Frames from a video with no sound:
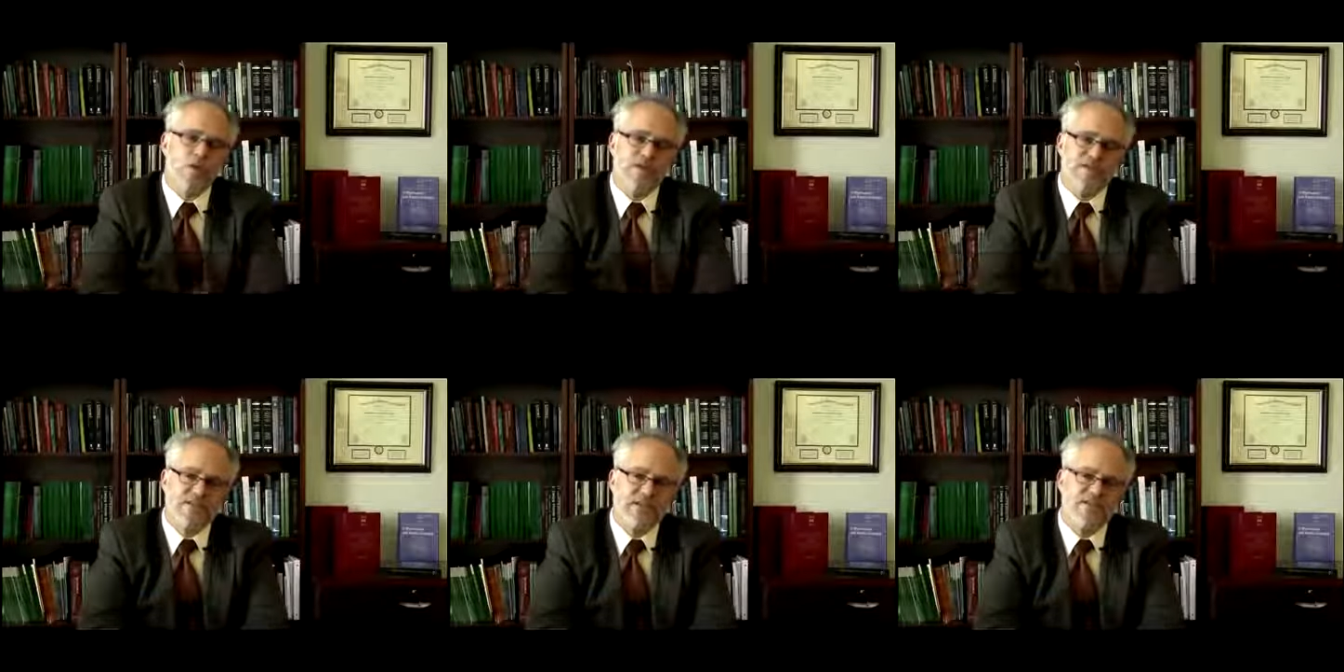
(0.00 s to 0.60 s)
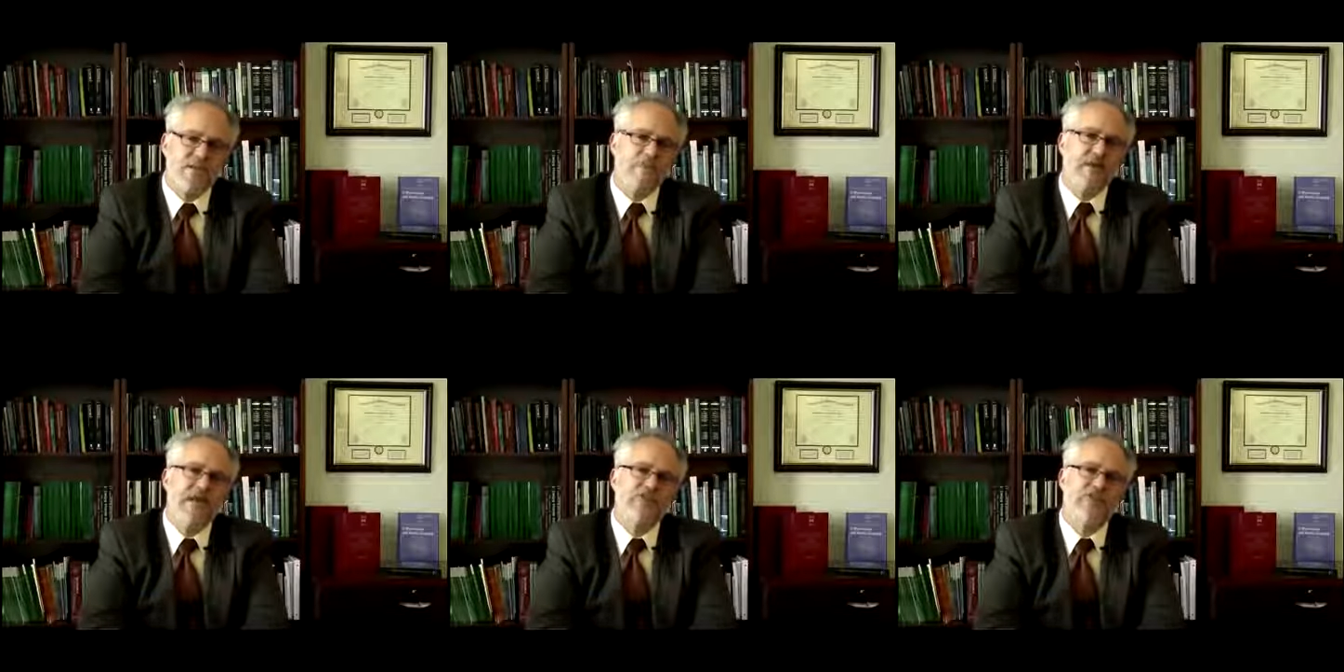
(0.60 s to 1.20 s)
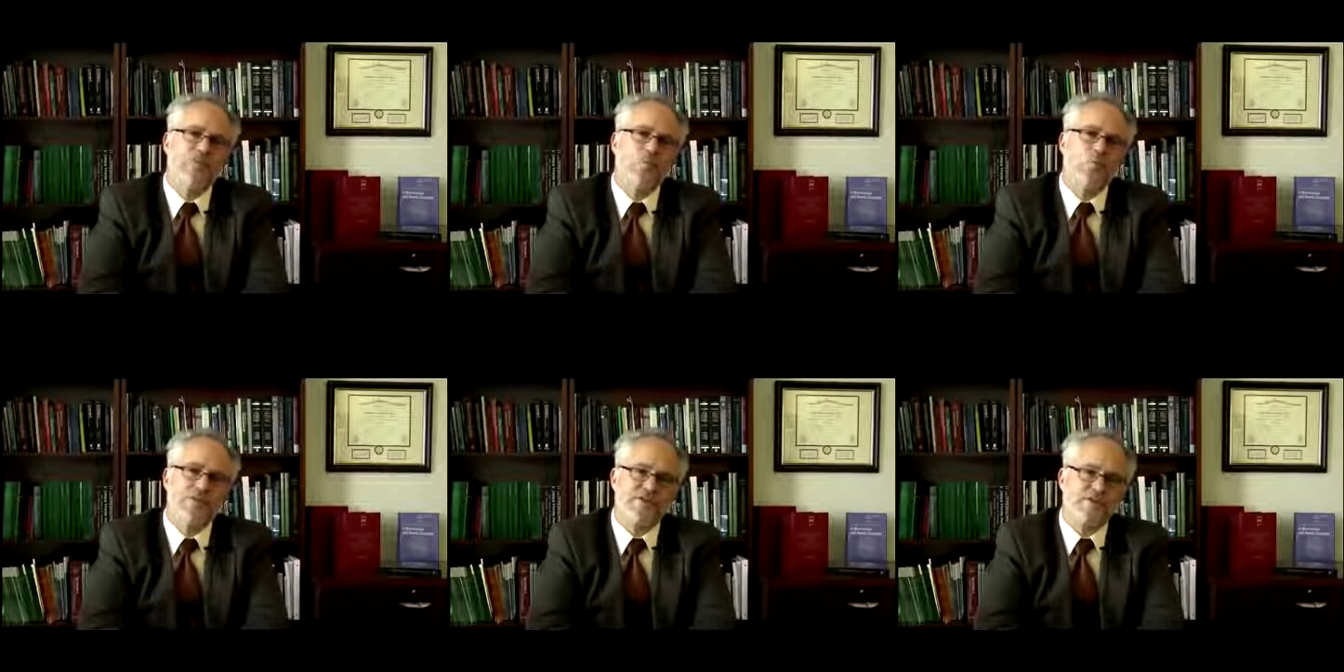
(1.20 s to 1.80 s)
When assessing a patient
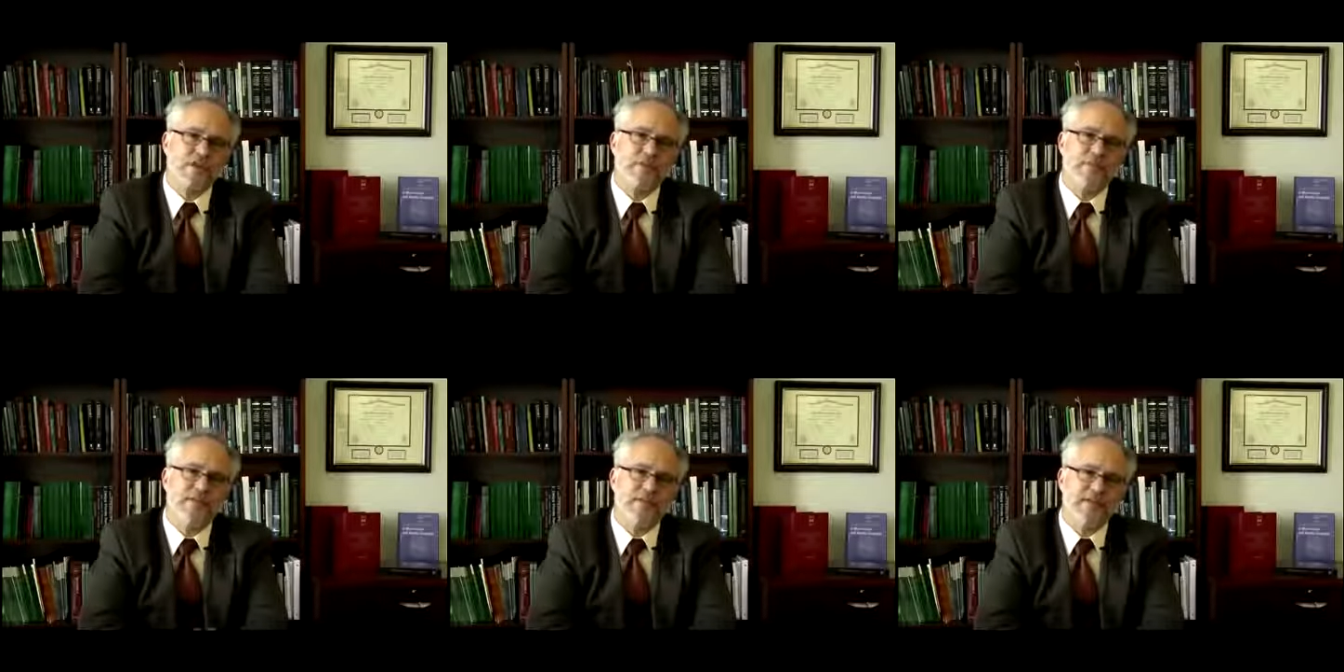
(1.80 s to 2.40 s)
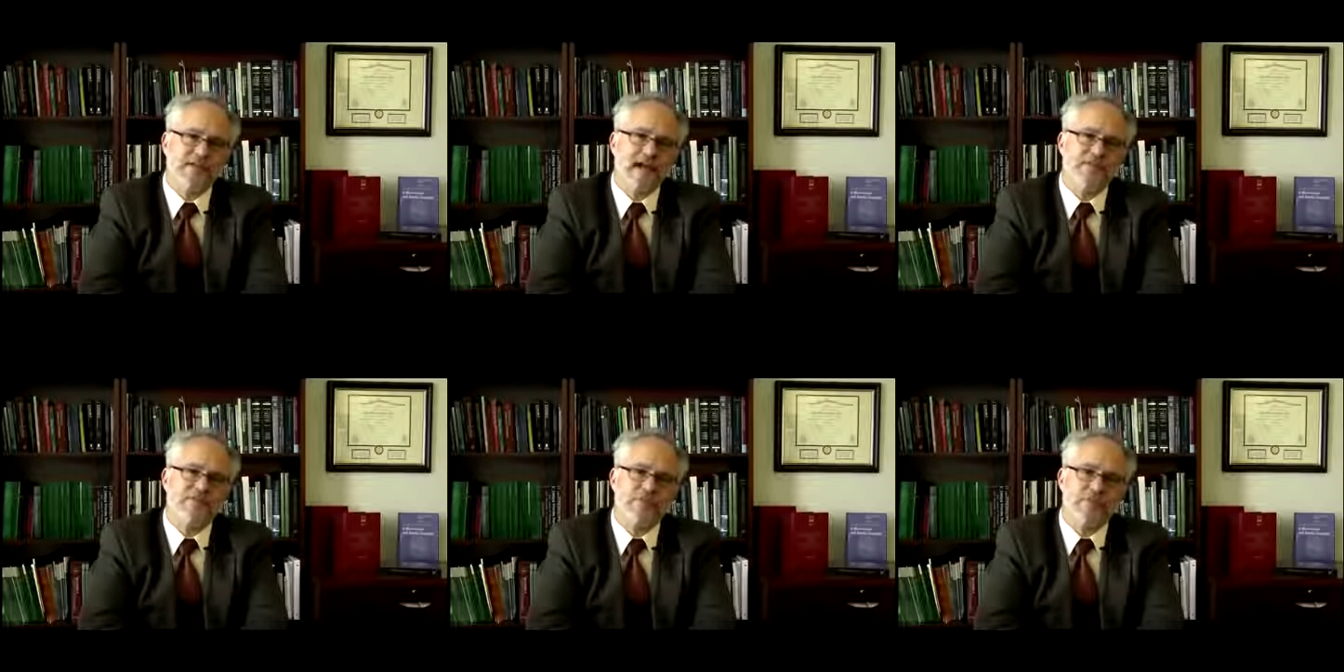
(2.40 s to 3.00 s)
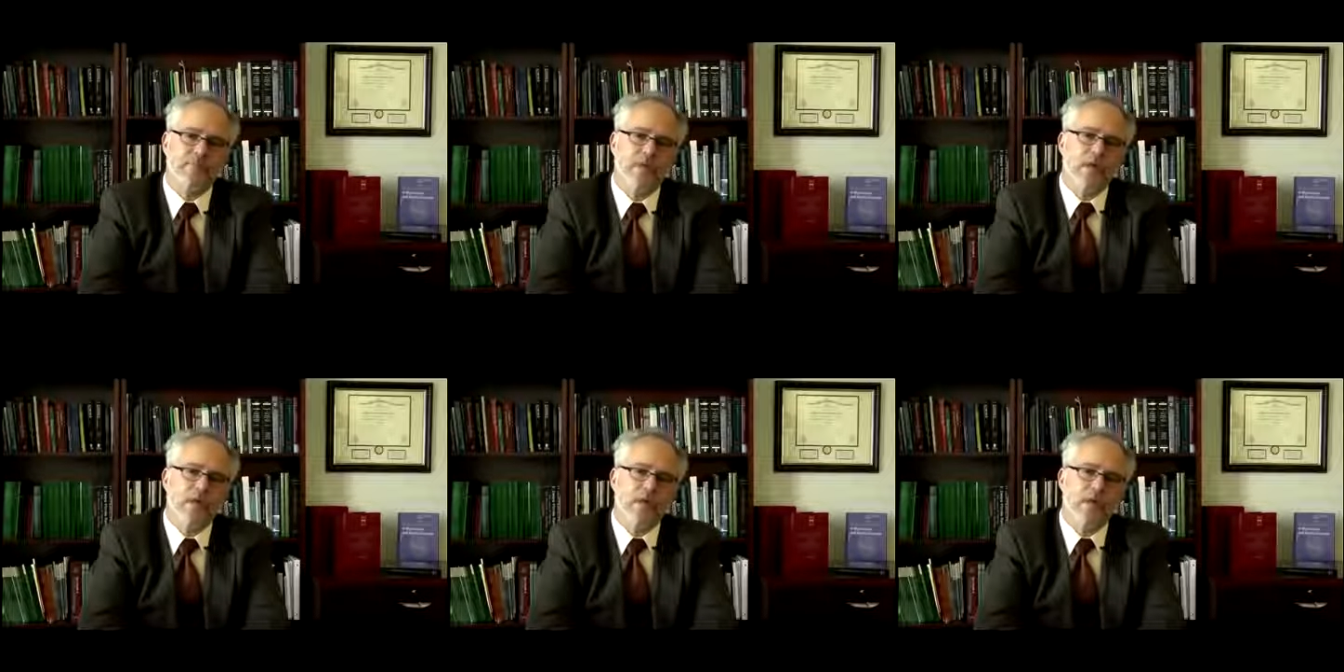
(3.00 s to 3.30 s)
with a cerebellar ataxia,